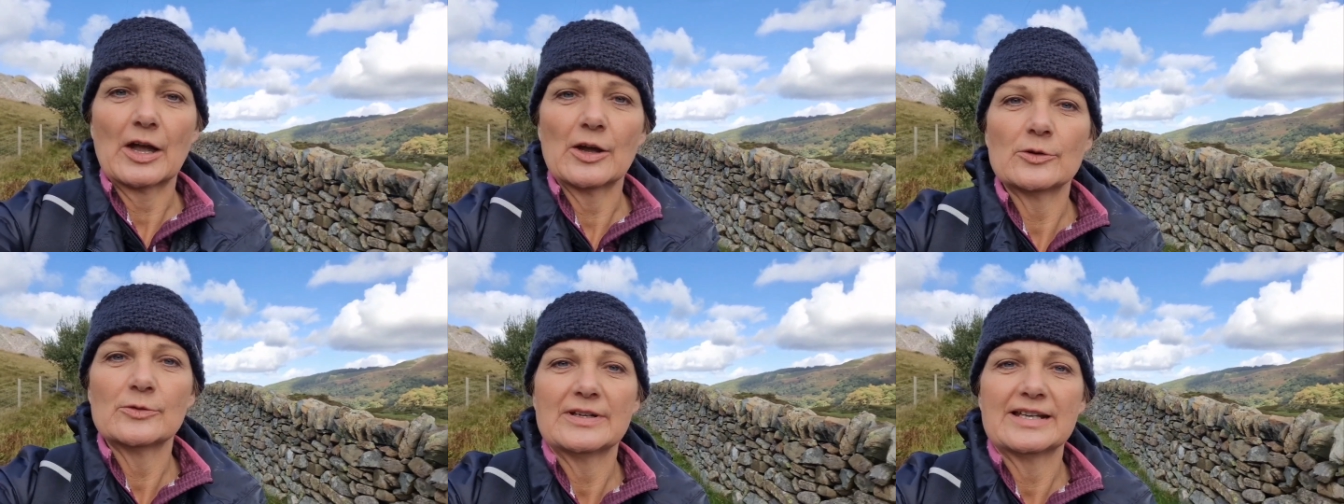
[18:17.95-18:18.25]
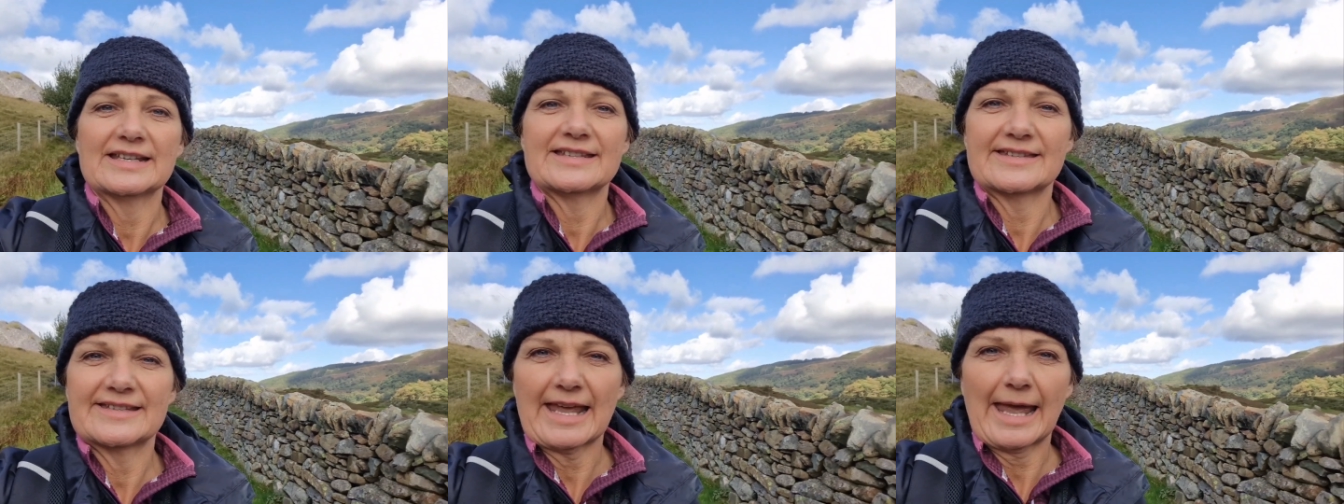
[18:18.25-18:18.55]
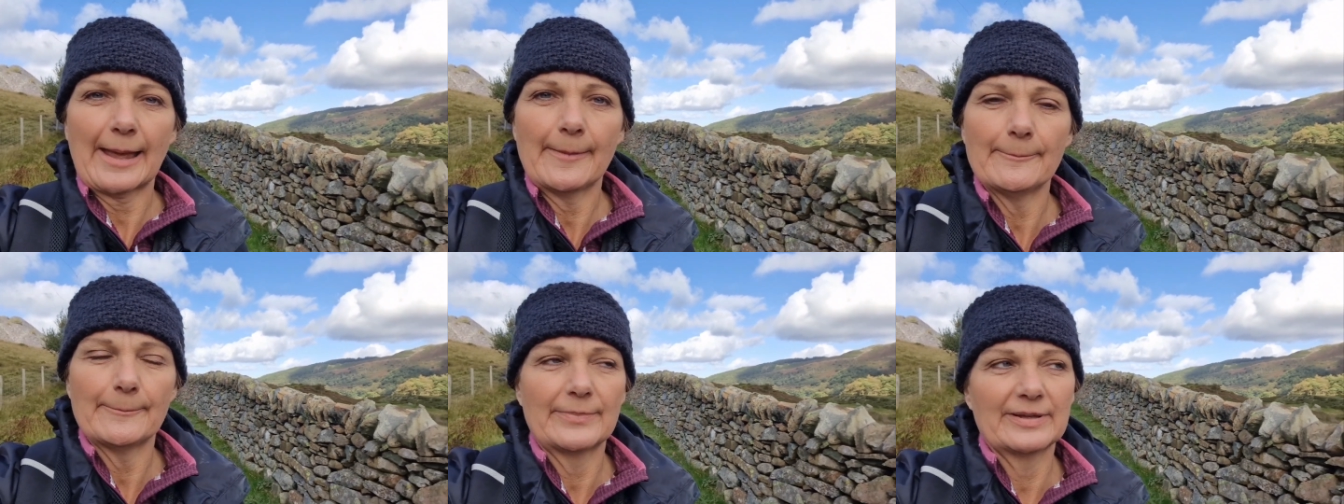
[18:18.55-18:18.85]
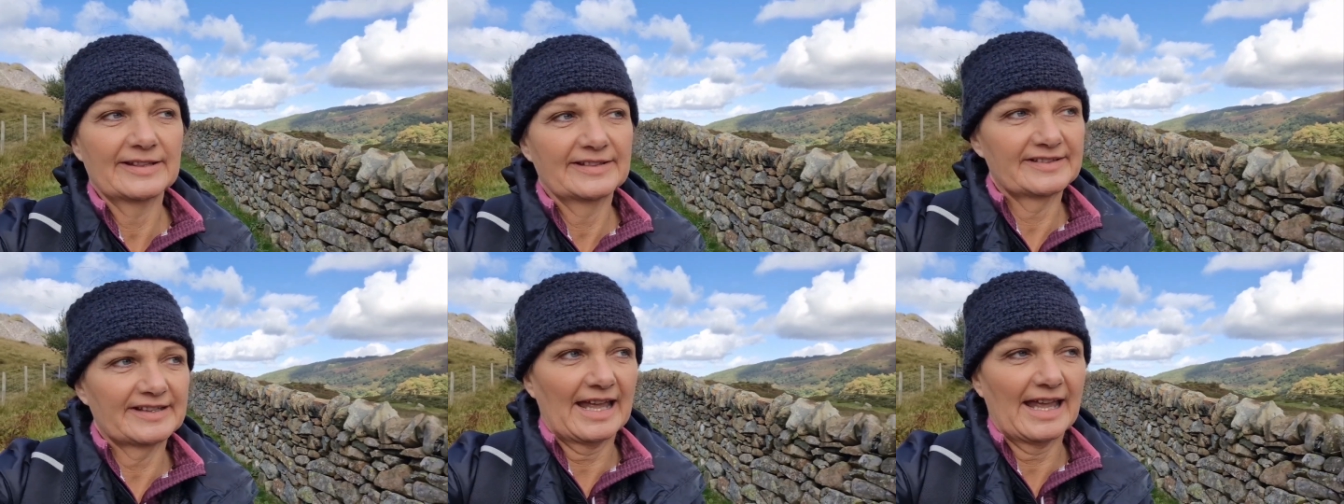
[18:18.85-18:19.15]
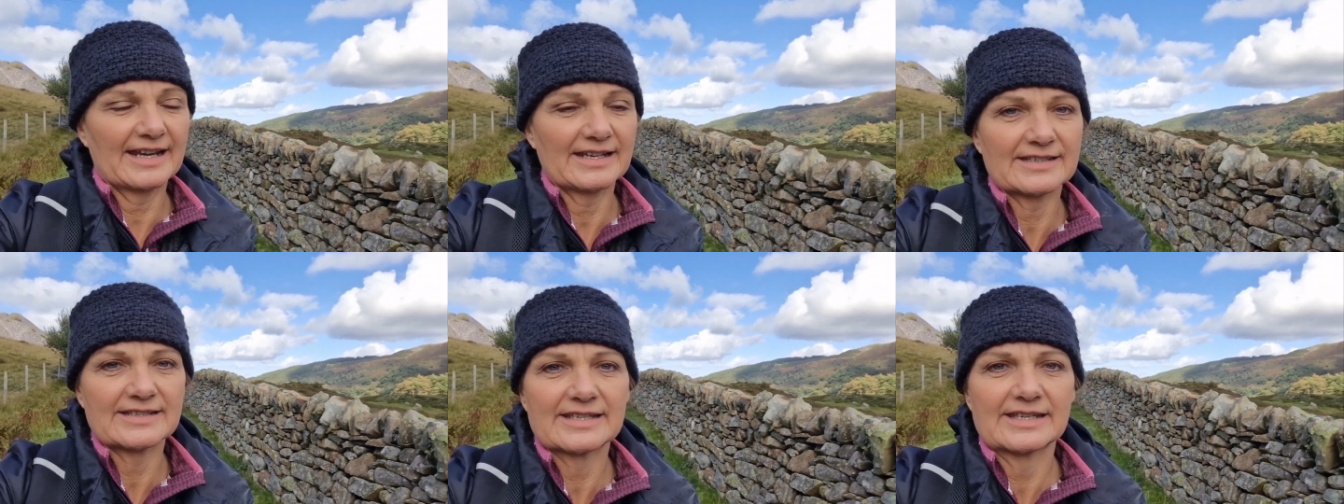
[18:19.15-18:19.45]
only
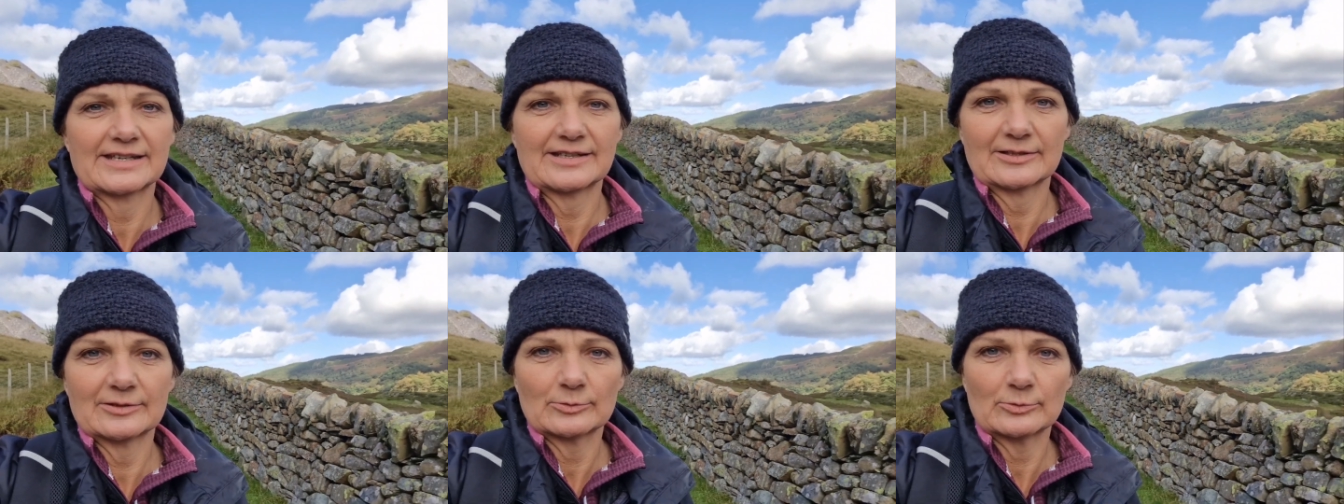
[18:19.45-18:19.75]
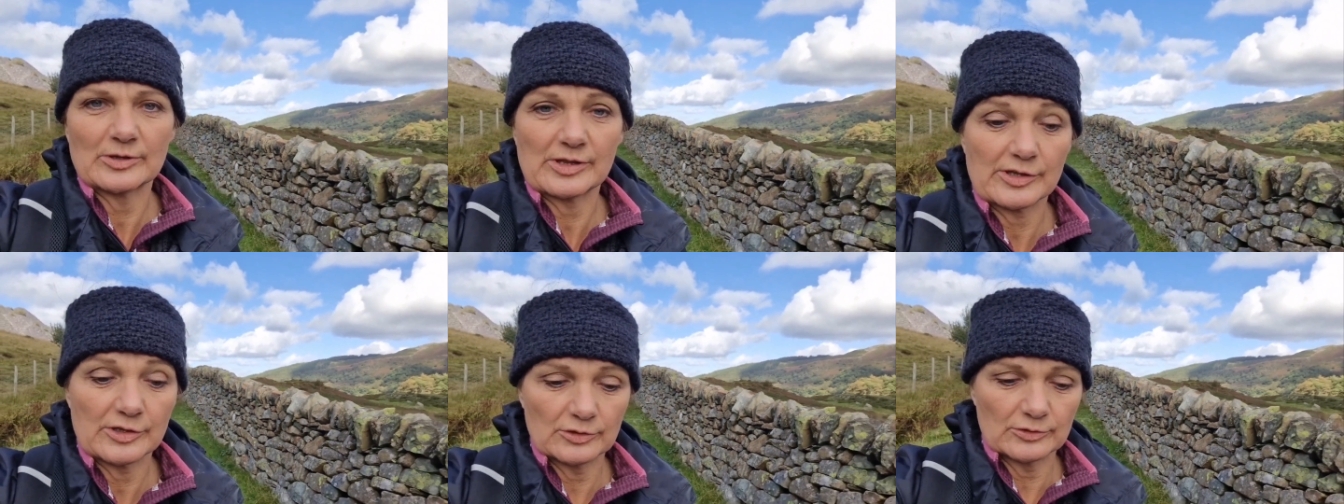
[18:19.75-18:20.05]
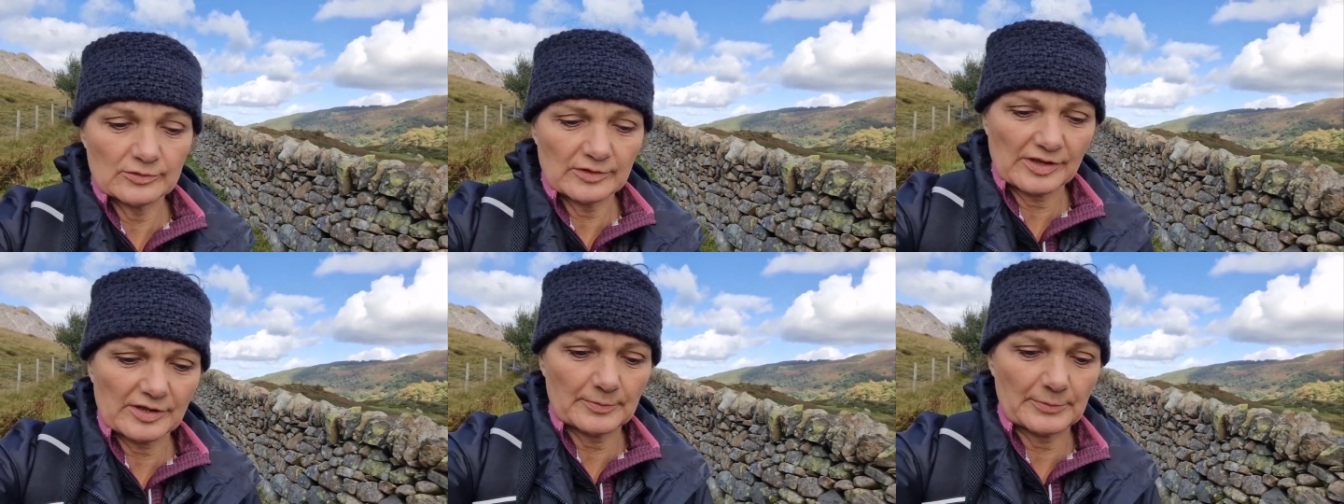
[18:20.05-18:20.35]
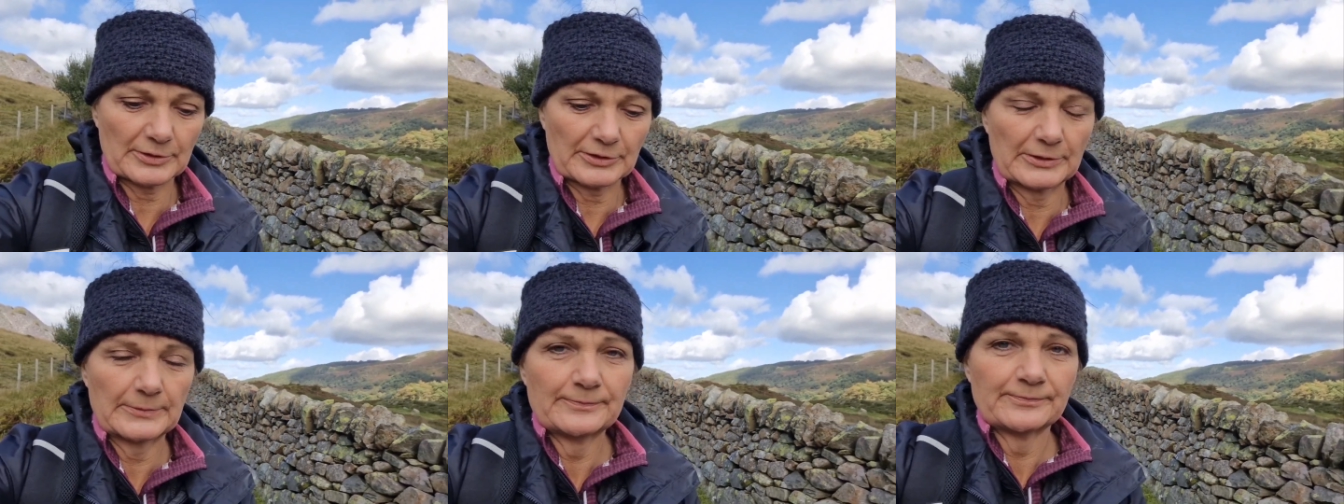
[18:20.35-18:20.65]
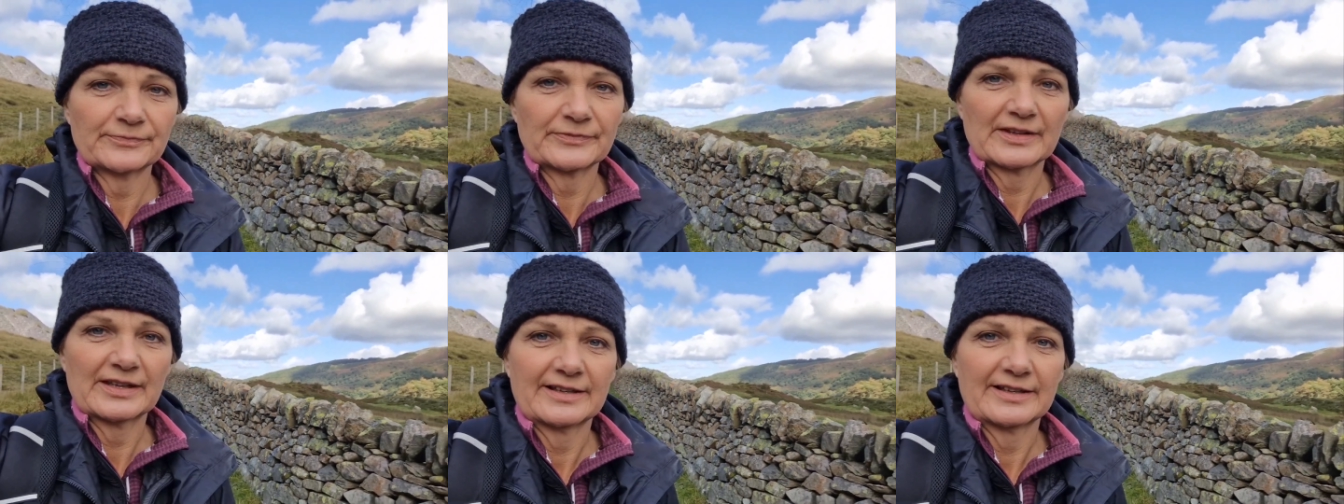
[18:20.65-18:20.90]
10% was usable.